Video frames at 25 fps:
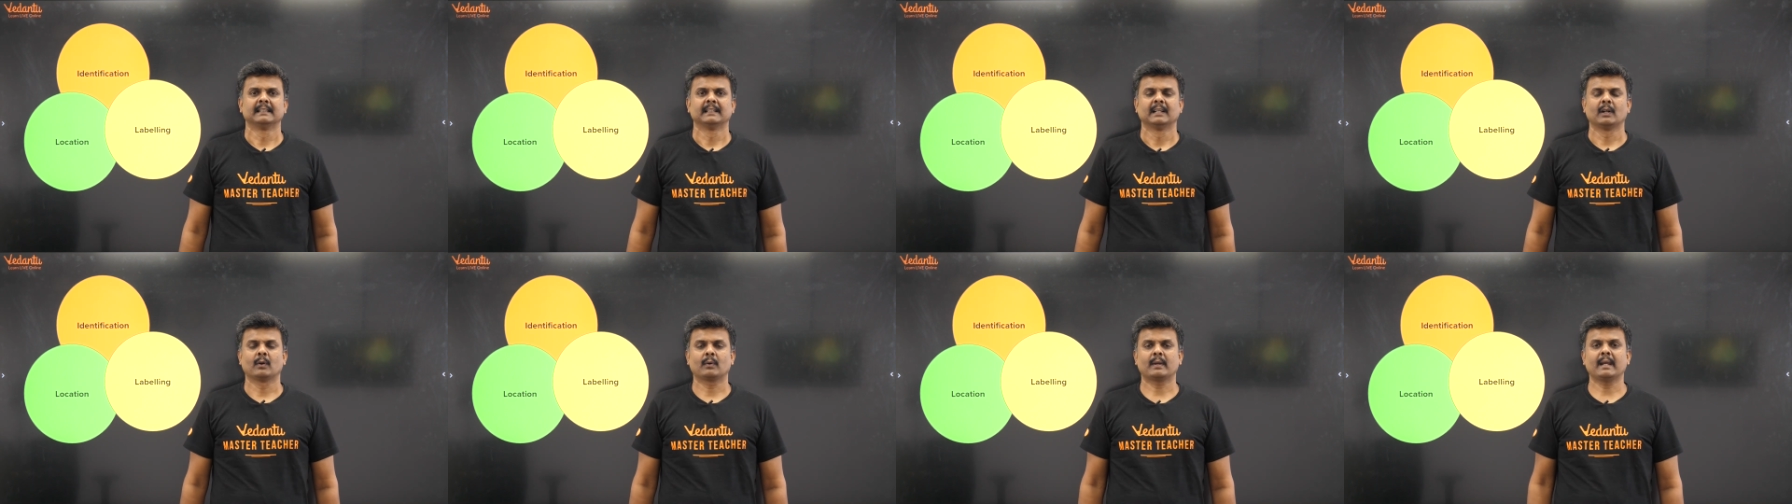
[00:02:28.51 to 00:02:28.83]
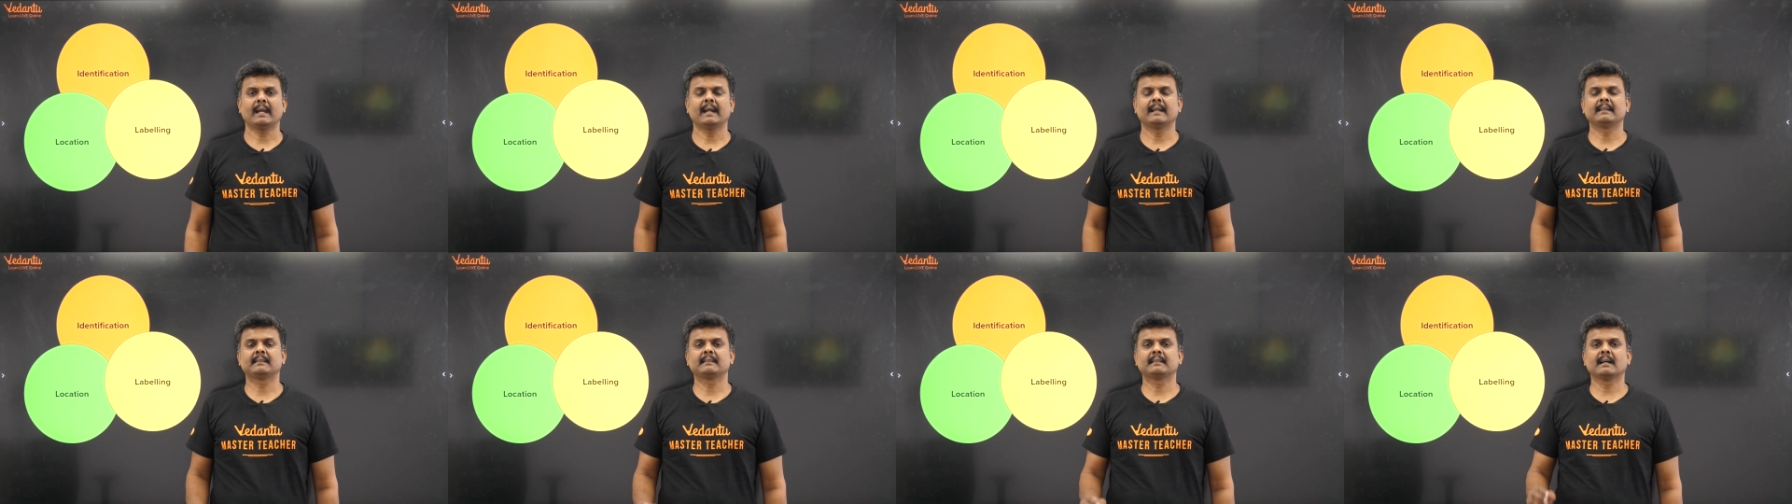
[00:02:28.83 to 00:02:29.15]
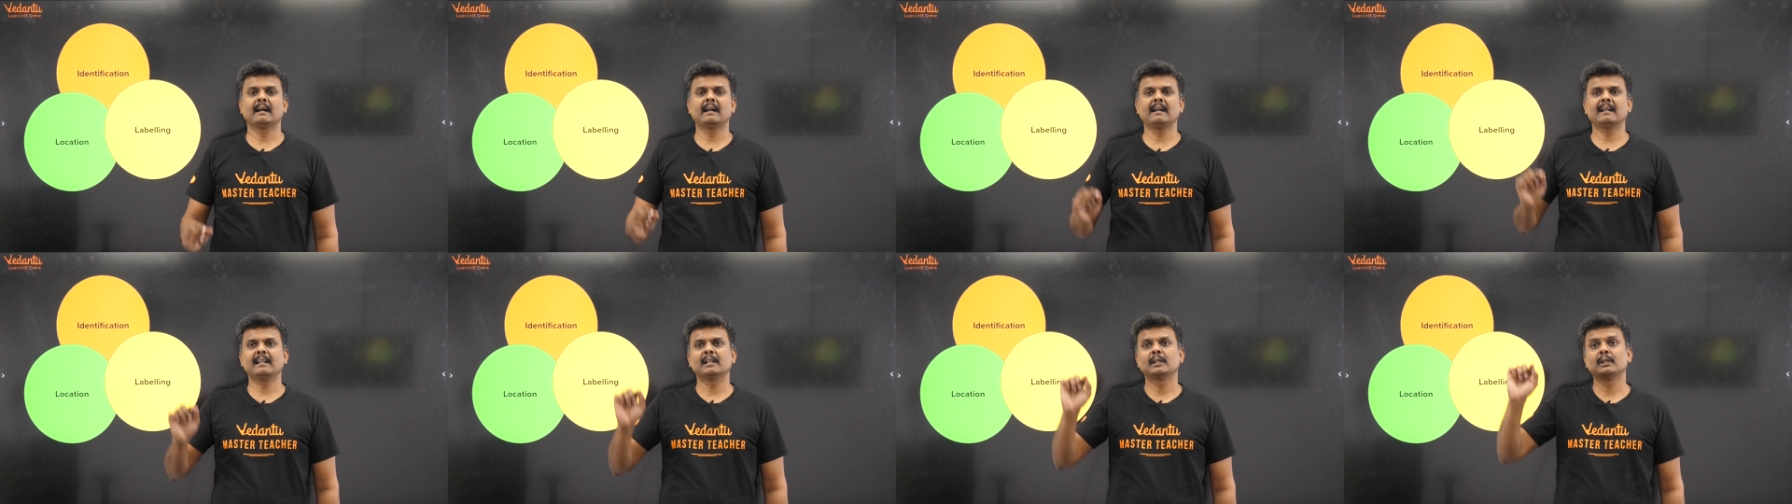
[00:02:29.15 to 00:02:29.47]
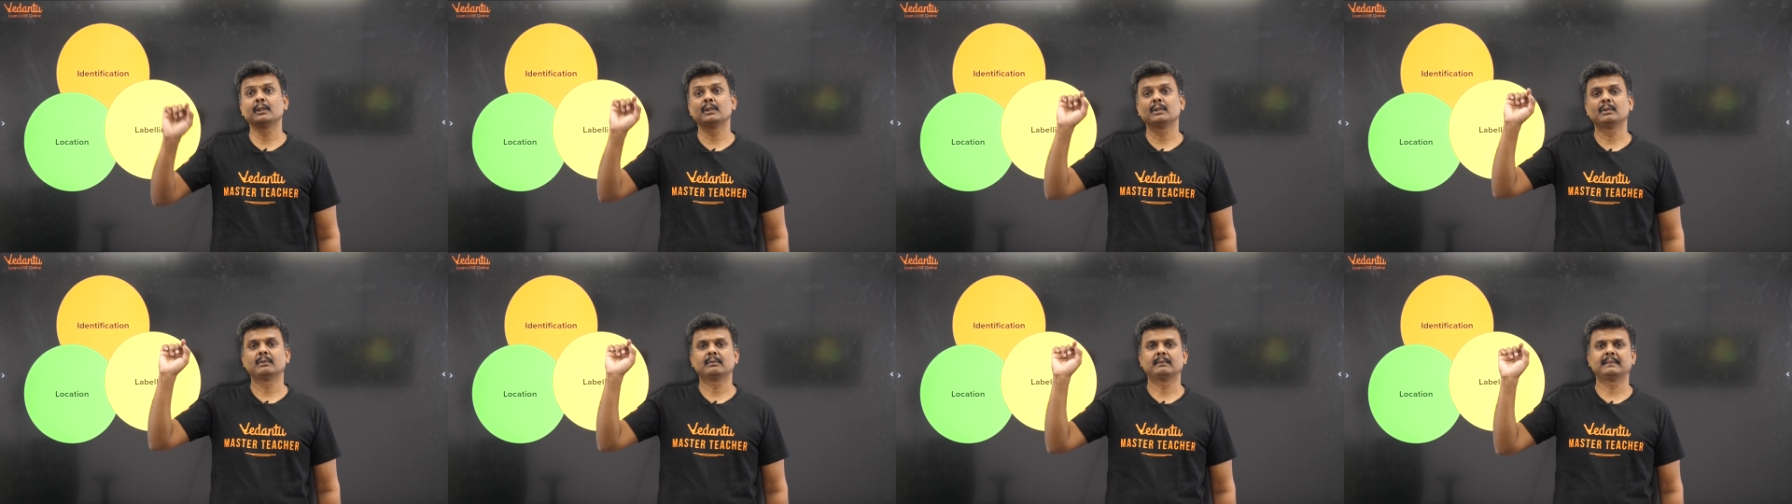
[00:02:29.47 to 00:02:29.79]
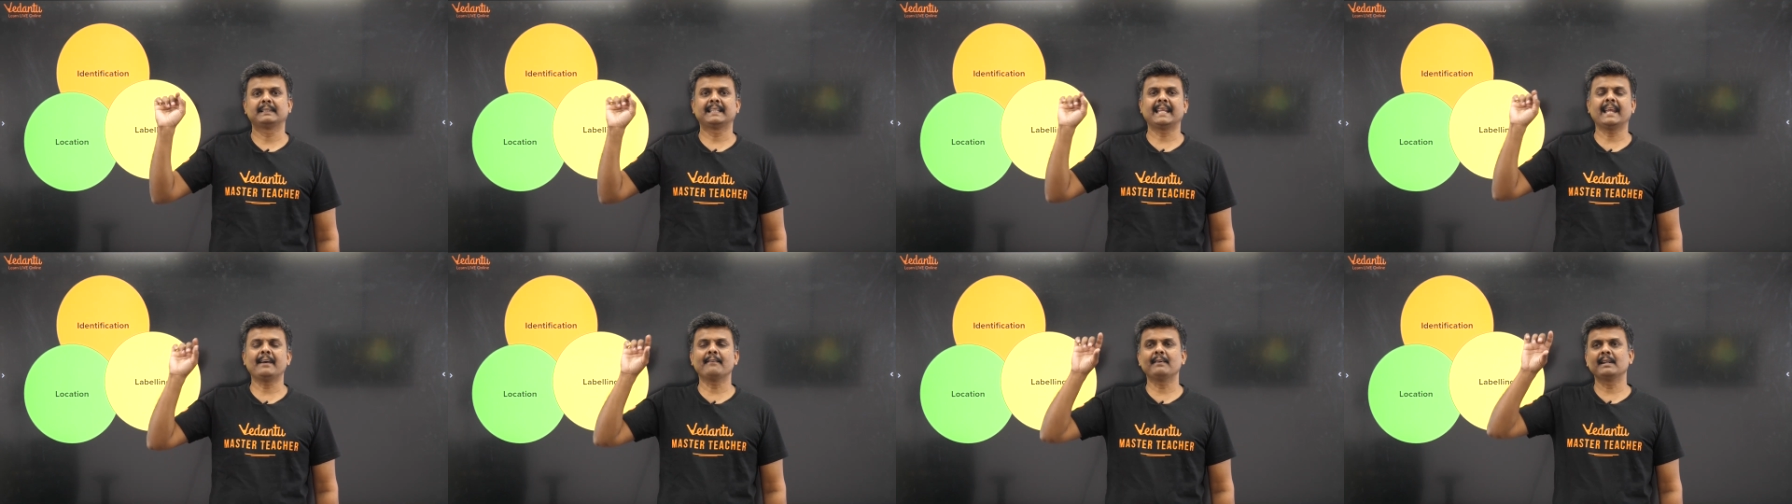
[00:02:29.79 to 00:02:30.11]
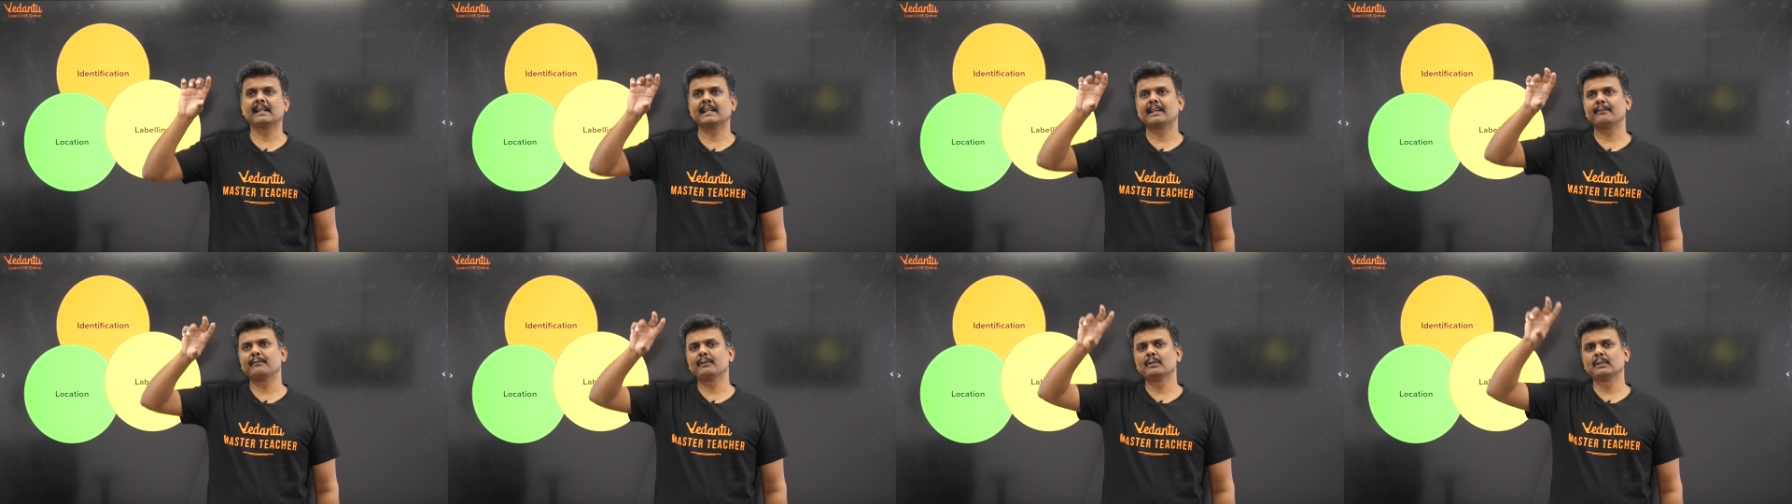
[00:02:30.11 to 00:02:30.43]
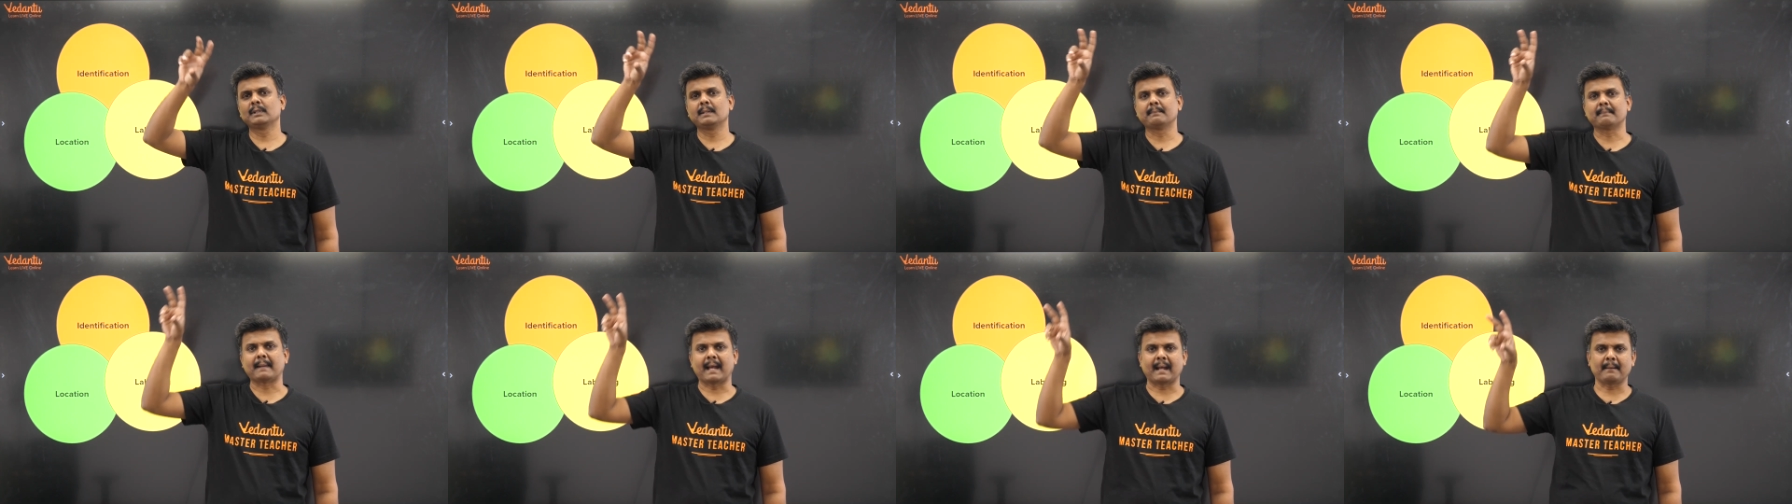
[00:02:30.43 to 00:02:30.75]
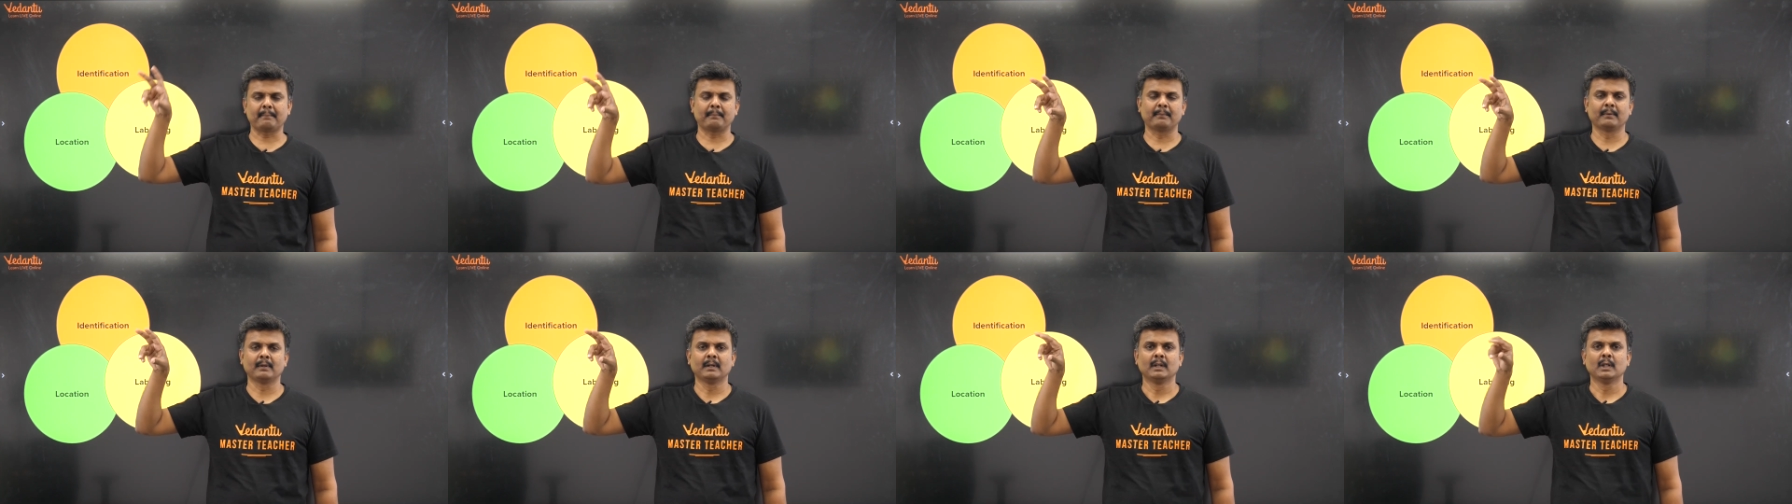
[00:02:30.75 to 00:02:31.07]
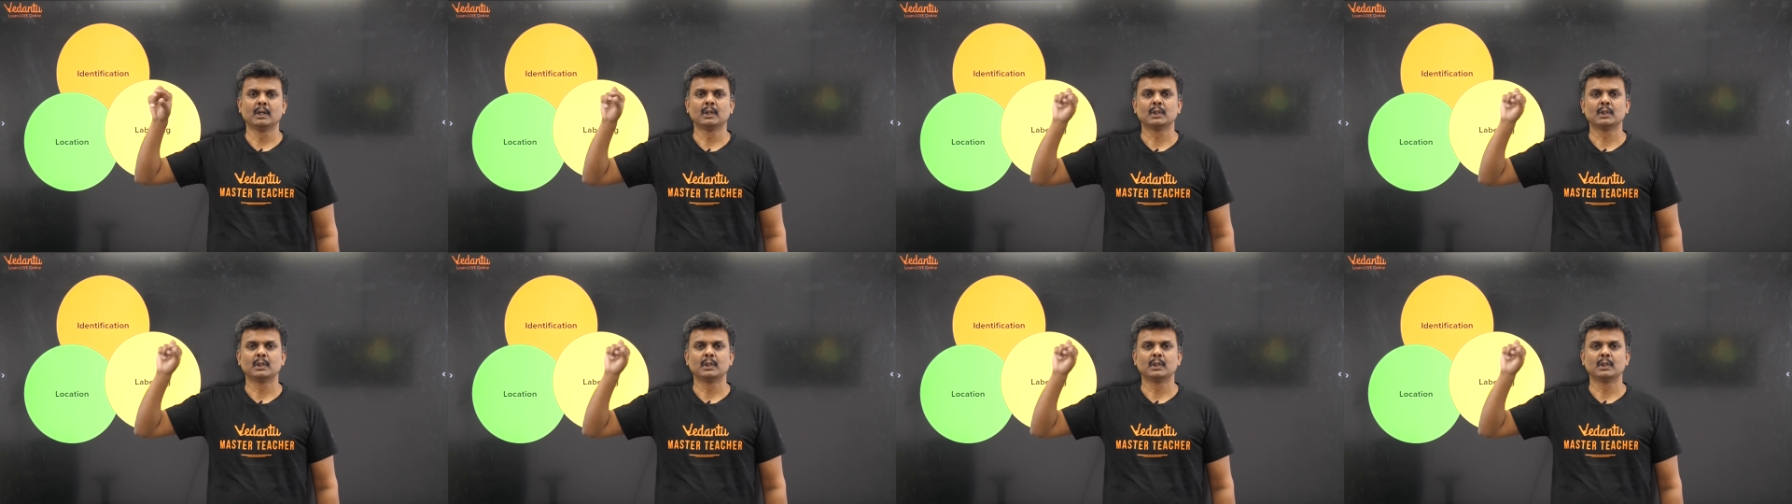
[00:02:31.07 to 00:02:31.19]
Okay, and third, they will give you the map.